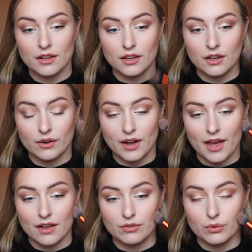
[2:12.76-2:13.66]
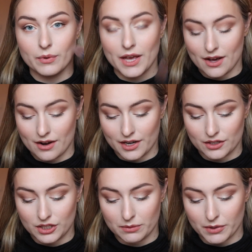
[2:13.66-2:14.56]
Here I have a way higher
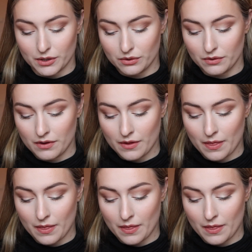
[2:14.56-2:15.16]
cheekbone.